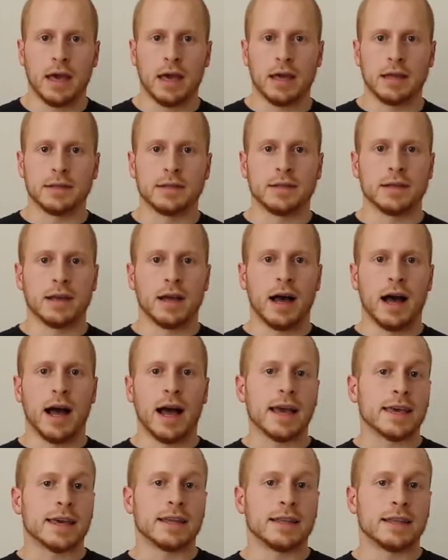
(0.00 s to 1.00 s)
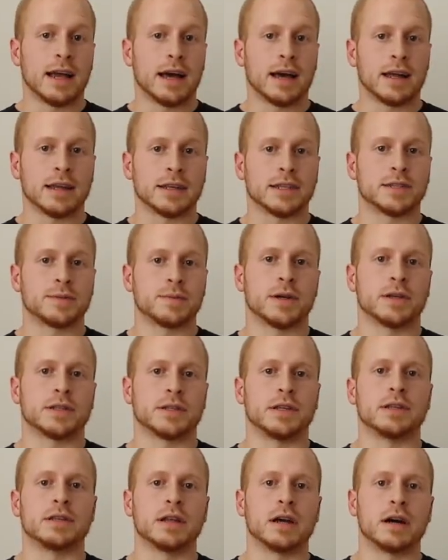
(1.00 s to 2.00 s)
And I cannot
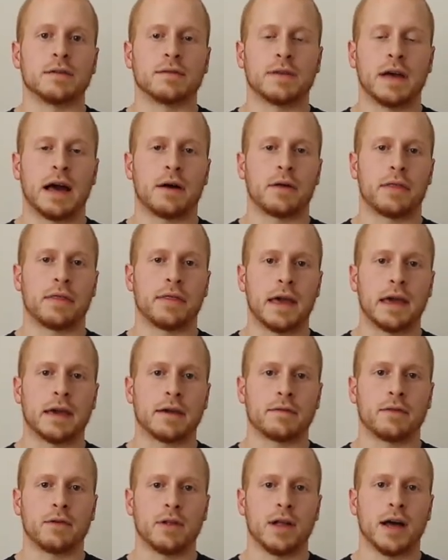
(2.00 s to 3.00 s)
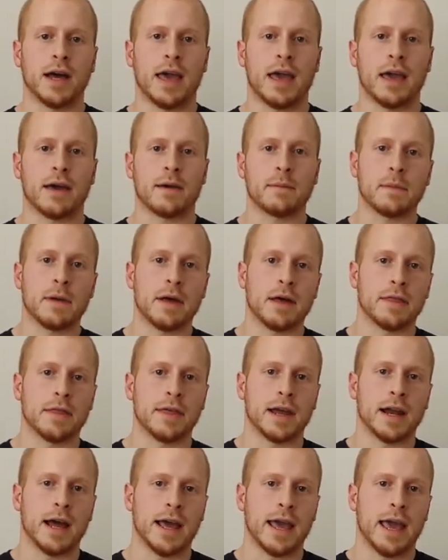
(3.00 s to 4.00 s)
express enough how thankful I am
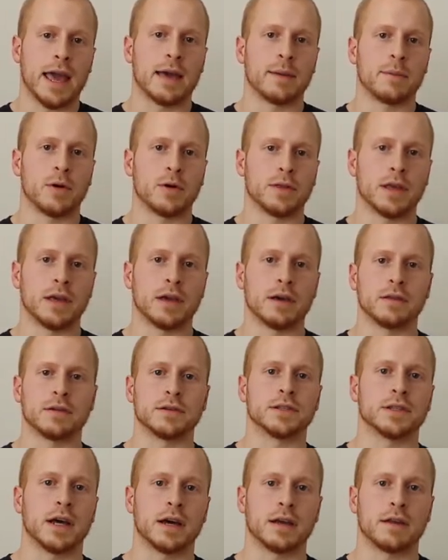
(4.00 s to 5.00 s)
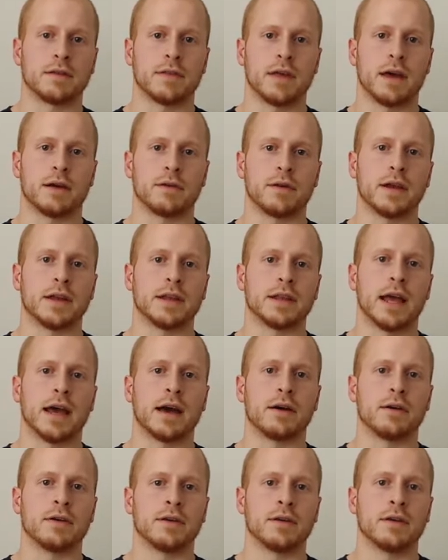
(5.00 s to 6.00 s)
that I am on the other side of that right
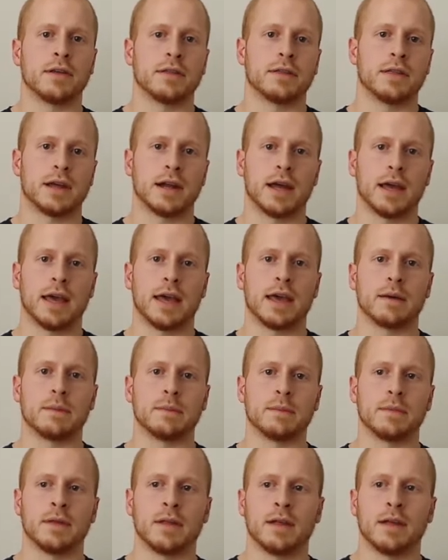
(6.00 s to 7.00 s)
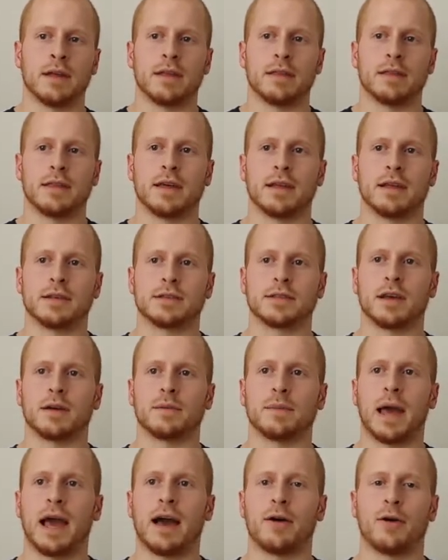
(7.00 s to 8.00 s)
now. That
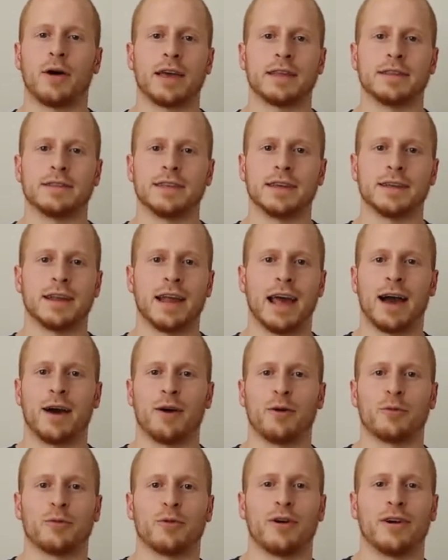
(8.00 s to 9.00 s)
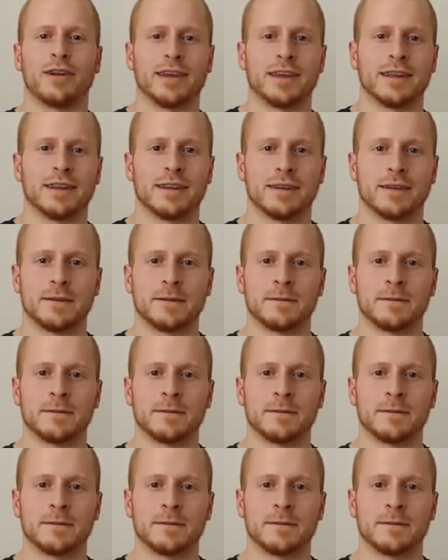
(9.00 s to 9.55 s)
somehow I did outrun it.